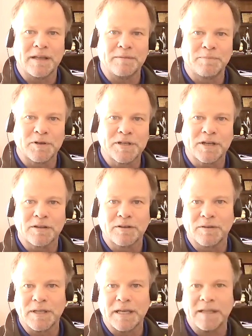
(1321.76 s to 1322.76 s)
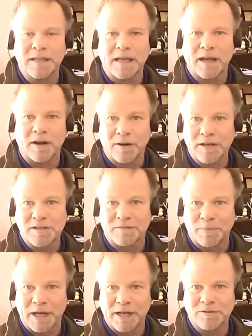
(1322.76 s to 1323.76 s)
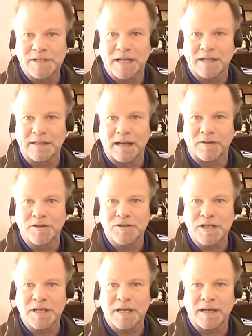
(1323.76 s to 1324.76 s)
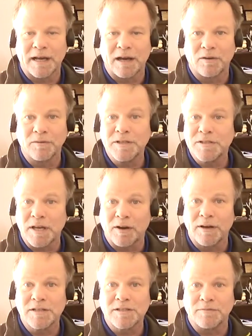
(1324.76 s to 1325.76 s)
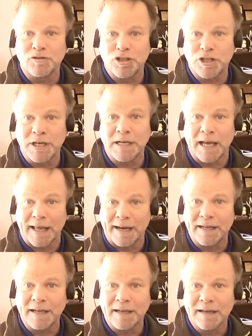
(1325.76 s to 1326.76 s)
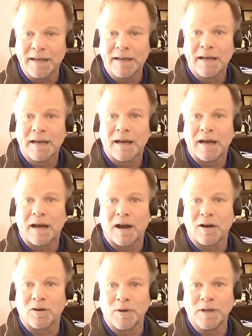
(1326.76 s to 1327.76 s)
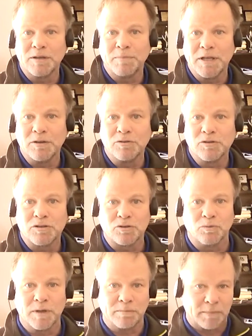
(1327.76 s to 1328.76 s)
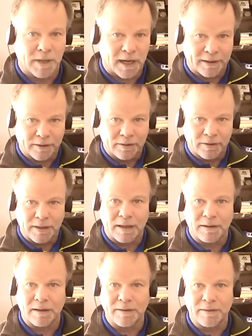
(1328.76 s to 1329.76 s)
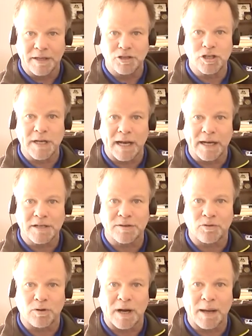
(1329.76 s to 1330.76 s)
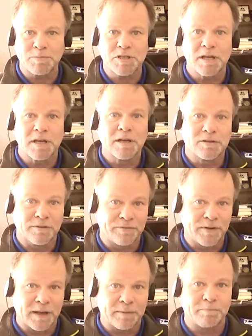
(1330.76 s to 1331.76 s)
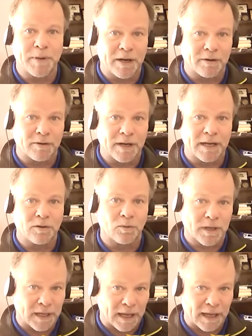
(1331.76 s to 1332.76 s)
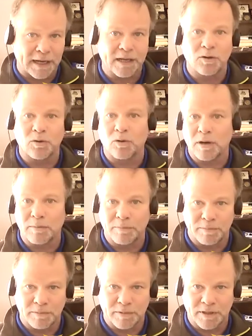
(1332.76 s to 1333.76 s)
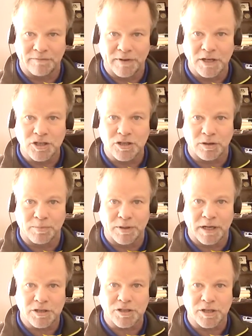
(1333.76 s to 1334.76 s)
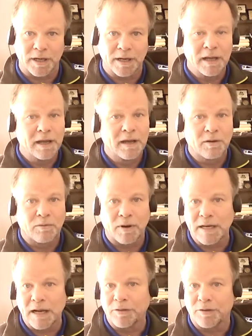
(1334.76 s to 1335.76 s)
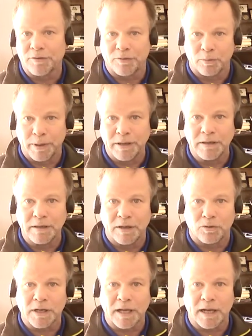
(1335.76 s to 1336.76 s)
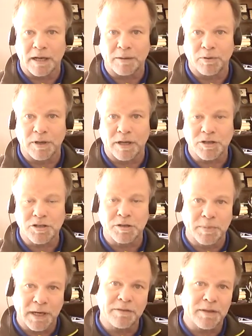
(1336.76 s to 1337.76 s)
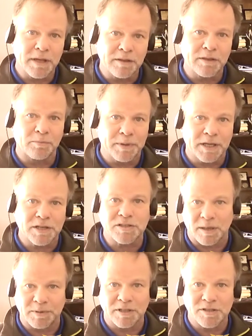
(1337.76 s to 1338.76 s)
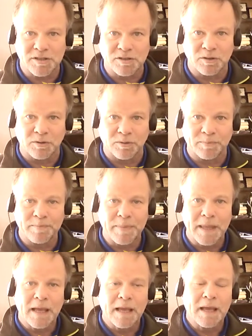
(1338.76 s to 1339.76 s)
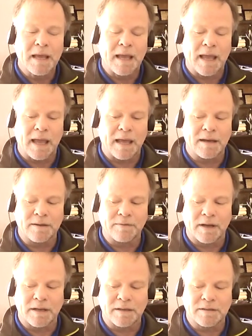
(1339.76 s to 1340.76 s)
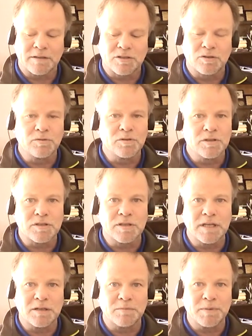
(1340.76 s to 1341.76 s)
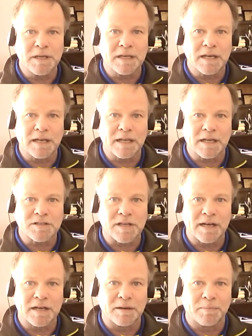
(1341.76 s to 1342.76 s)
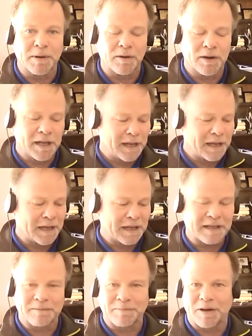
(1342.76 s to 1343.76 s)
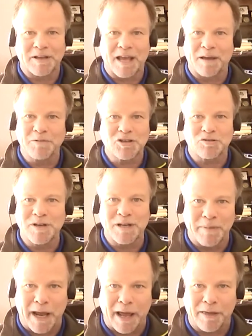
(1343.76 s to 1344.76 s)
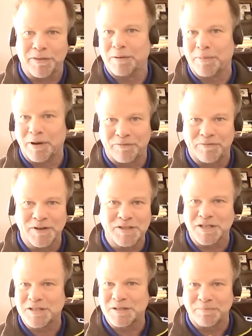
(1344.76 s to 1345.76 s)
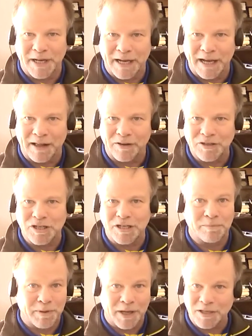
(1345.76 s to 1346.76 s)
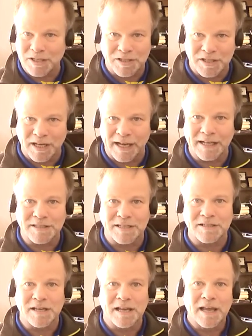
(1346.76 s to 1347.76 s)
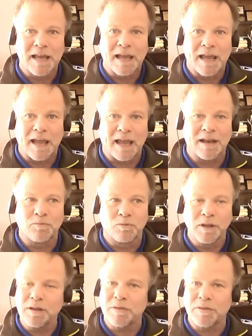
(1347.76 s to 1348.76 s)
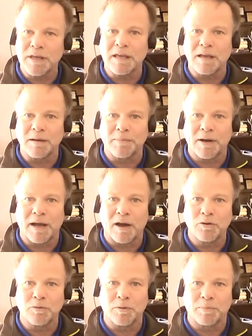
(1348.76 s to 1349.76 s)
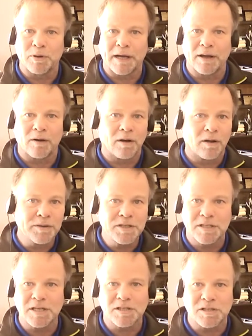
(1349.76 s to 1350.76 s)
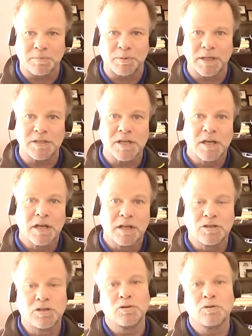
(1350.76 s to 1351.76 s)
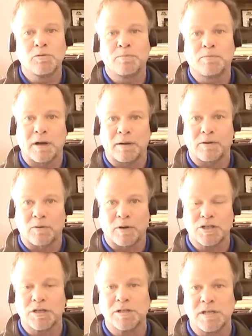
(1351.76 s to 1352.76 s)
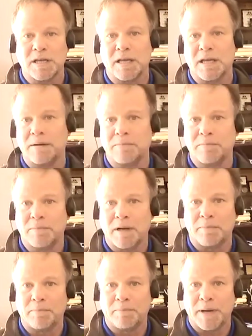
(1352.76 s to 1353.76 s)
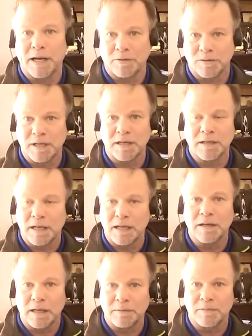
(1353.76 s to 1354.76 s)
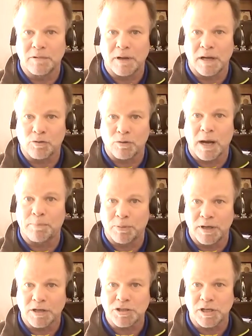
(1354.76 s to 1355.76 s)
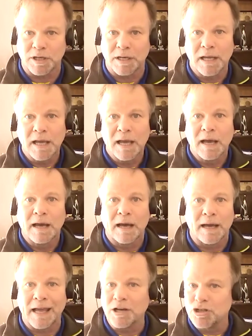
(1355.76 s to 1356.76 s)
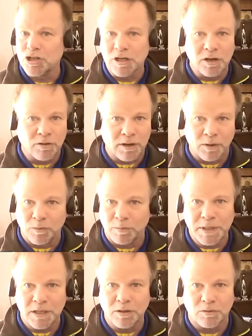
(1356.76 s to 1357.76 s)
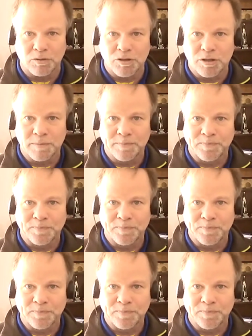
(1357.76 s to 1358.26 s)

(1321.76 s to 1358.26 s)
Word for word: eh, particularly in the areas of biotechnology and how these areas of gene editing are going to be used to remodel the genetics of crops to fit better in organic or conventional production. Right now, they're forbidden in organic production, but I think they'll be accepted soon. And uh, students need to be getting excited about eh, about chemistry and math and about physics and biology, the basic sciences, and really thinking about how to apply all these disciplines to pro- questions in uh, bio in in, in uh, crop production. Uh, engineering will be huge.